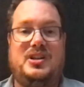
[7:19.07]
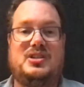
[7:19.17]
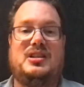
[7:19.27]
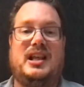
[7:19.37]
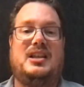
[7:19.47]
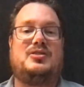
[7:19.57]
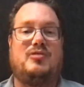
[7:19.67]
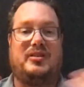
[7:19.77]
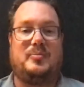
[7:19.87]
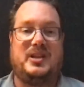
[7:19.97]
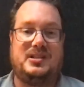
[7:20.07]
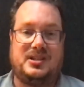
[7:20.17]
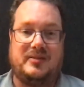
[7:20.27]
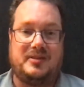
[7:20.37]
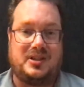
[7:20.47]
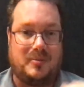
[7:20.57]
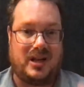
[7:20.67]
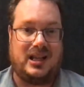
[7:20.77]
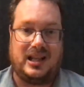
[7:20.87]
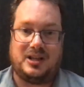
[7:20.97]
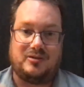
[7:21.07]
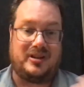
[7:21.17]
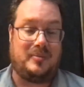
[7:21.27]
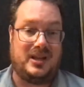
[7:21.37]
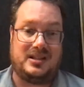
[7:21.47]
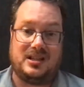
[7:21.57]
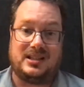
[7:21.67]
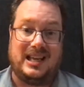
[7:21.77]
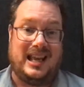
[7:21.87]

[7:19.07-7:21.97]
let us run the business, give us your money, let us run the business.